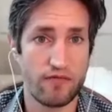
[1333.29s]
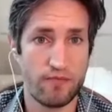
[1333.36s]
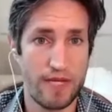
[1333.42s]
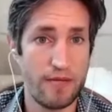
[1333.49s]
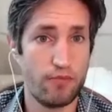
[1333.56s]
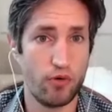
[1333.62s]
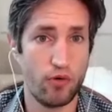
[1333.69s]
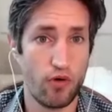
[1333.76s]

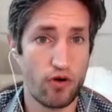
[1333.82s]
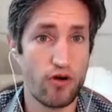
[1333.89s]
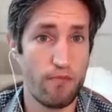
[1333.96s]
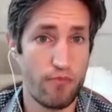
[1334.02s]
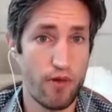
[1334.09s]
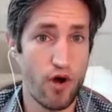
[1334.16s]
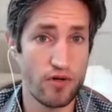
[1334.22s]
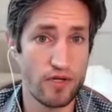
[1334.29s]
people or
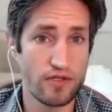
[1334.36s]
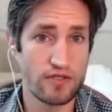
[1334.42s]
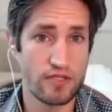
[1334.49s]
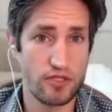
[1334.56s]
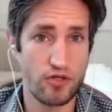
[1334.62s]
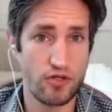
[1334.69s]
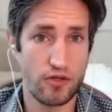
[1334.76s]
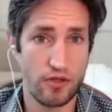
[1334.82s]
components
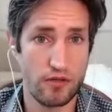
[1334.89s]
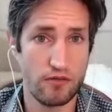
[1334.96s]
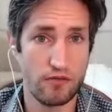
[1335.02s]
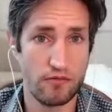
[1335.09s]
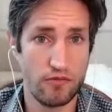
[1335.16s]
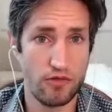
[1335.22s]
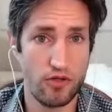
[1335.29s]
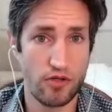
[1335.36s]
that you
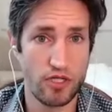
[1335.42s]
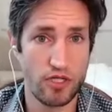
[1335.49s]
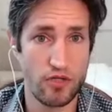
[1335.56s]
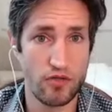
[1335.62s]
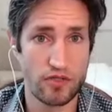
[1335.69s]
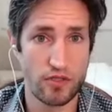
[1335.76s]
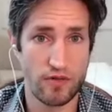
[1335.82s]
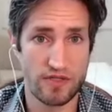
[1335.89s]
can
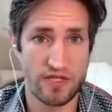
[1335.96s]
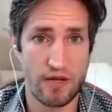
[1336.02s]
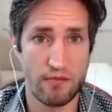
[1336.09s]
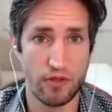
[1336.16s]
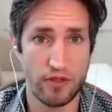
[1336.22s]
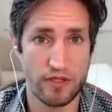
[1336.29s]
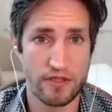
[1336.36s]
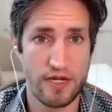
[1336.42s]
use to
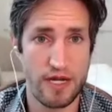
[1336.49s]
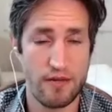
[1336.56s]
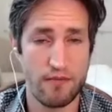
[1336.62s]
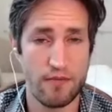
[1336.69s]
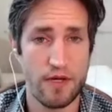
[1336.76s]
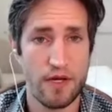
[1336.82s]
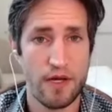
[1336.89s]
assemble a team.